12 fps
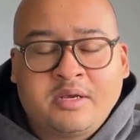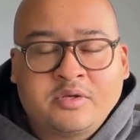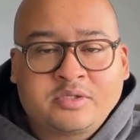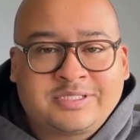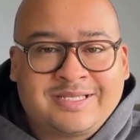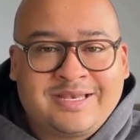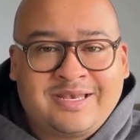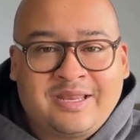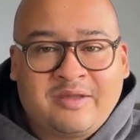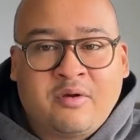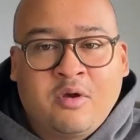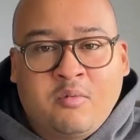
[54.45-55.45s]
And you're sitting
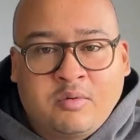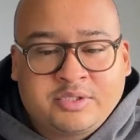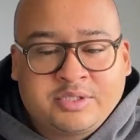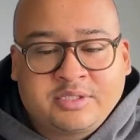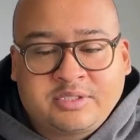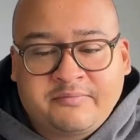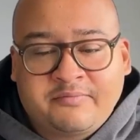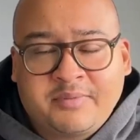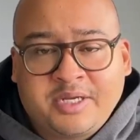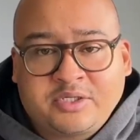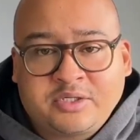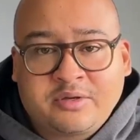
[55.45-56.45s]
here watching this
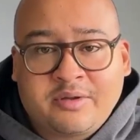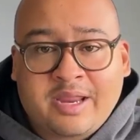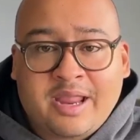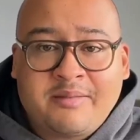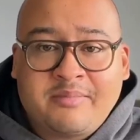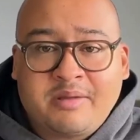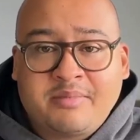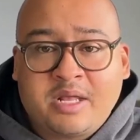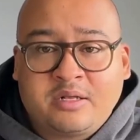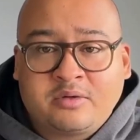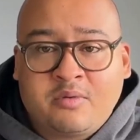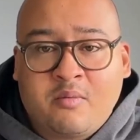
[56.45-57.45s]
information going, hey,
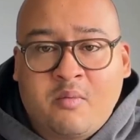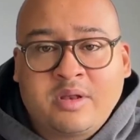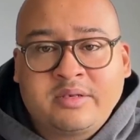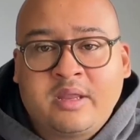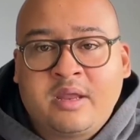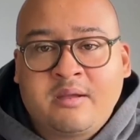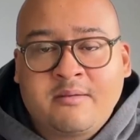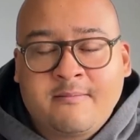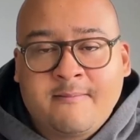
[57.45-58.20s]
maybe I'll do it one day.